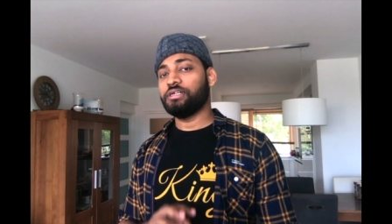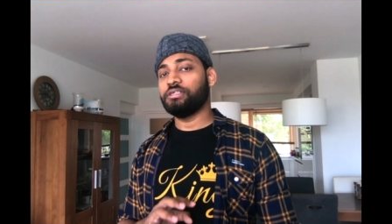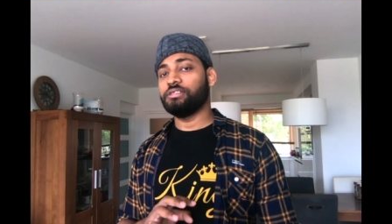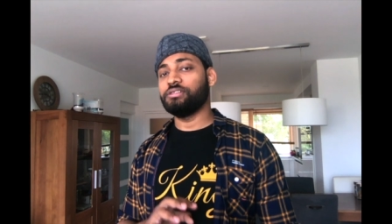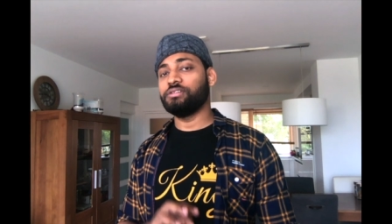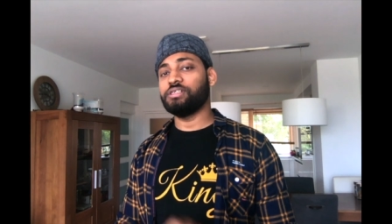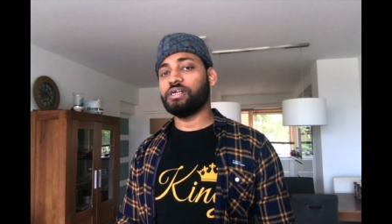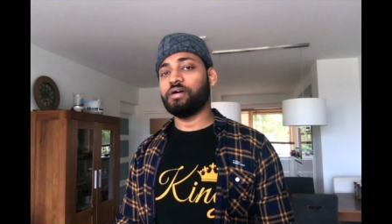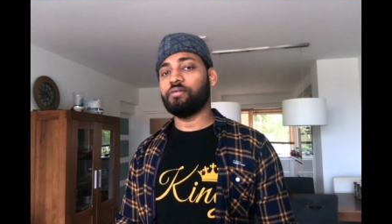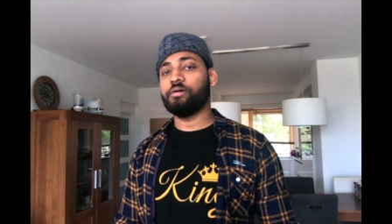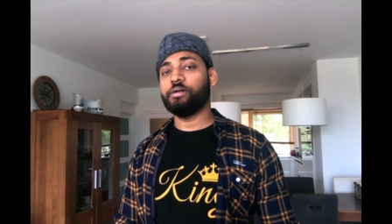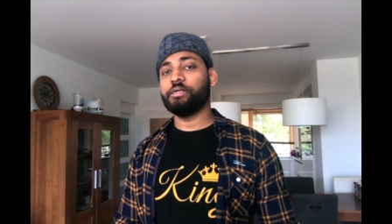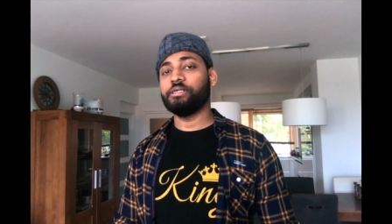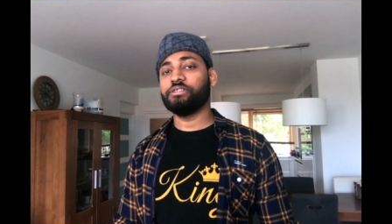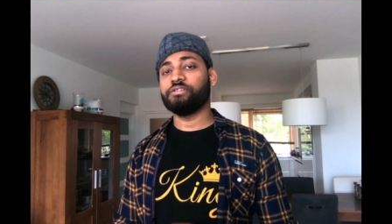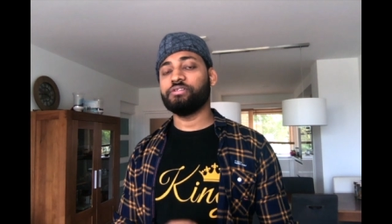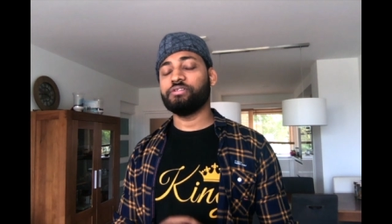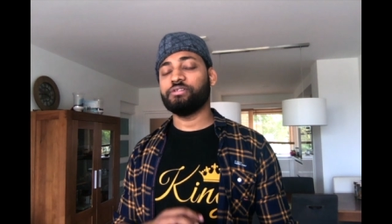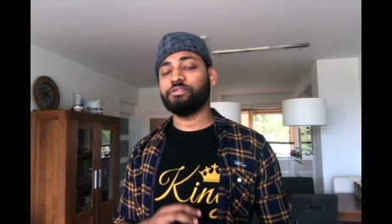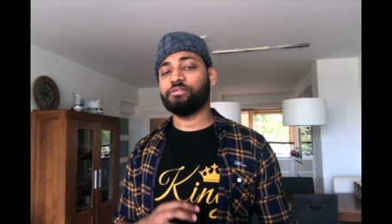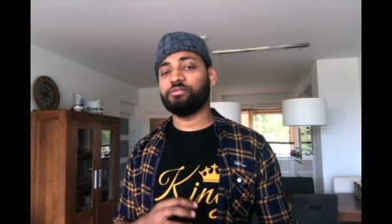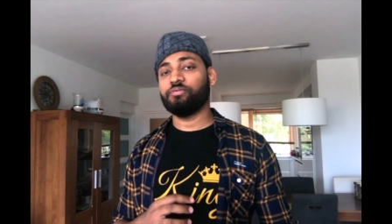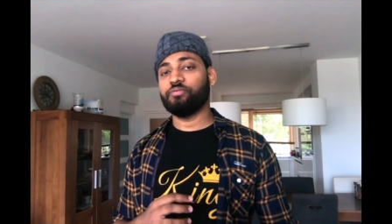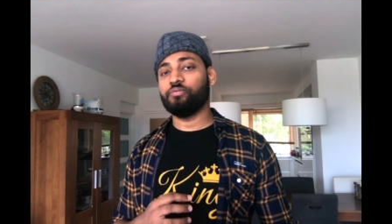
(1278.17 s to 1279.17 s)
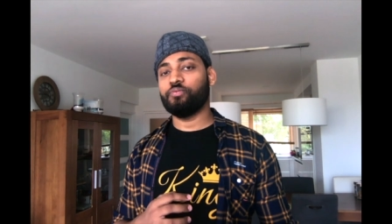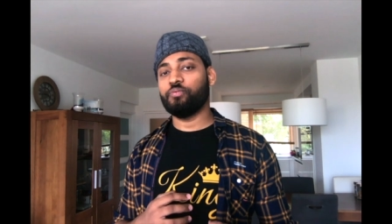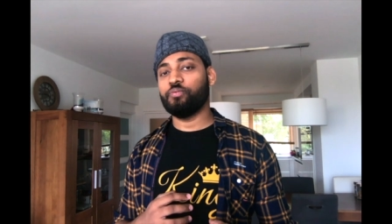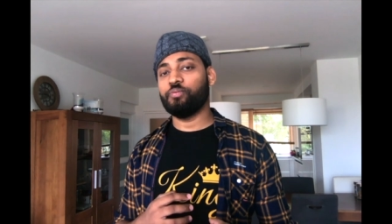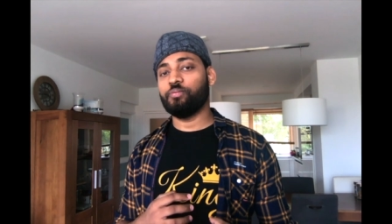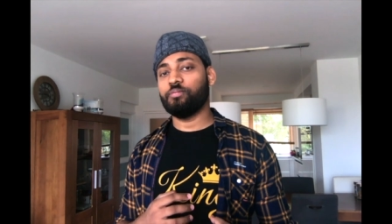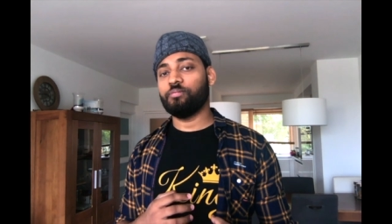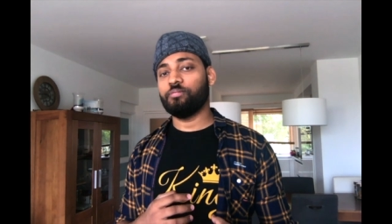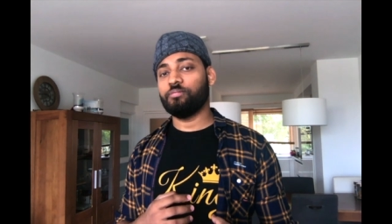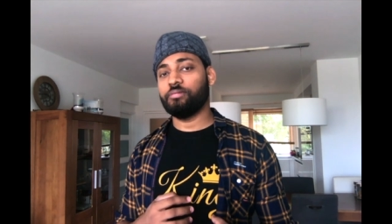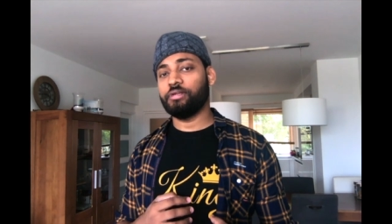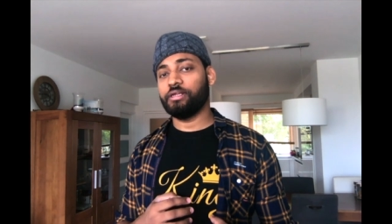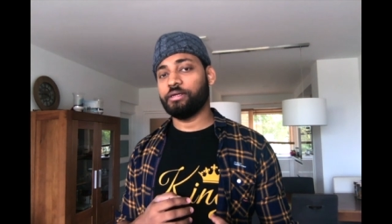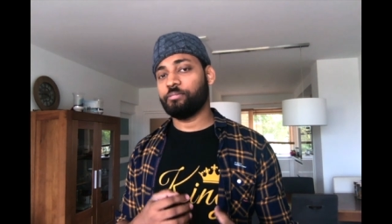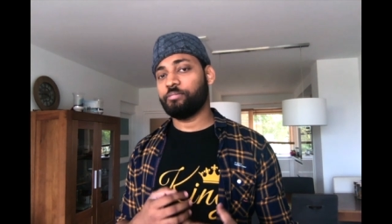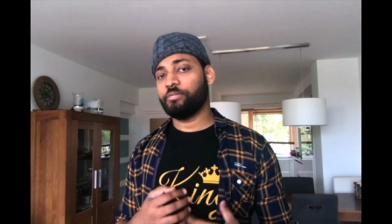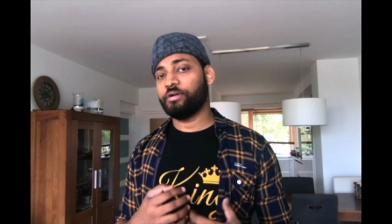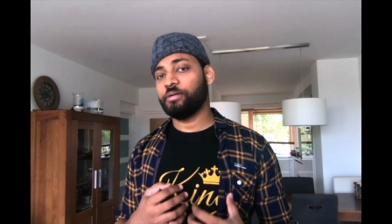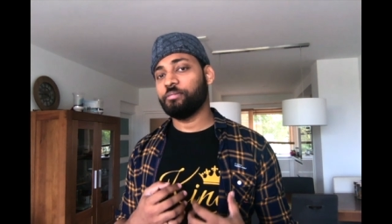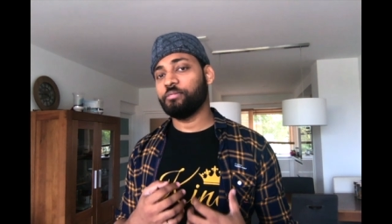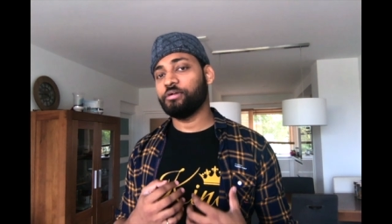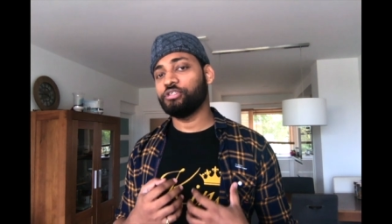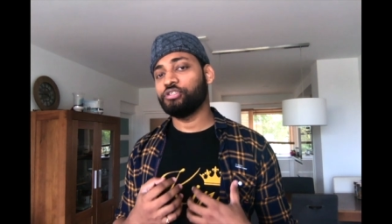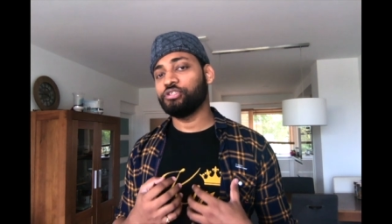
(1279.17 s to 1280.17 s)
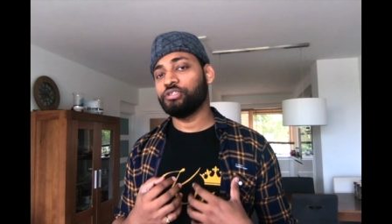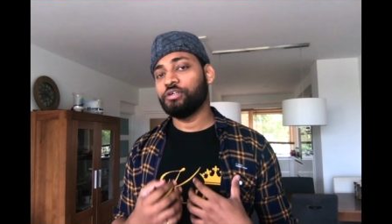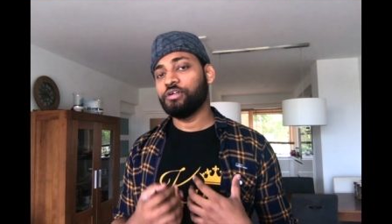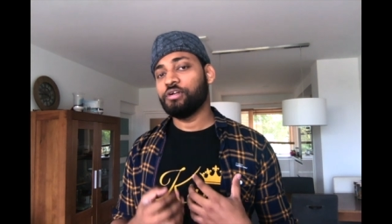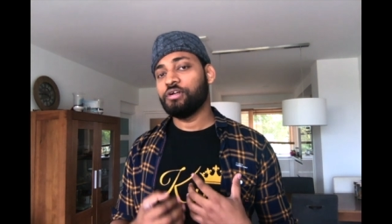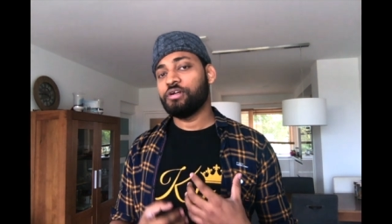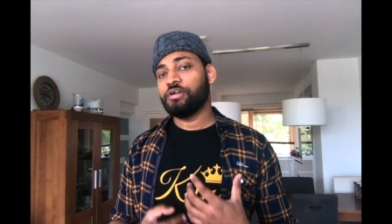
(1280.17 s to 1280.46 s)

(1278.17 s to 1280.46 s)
Java is like pretty much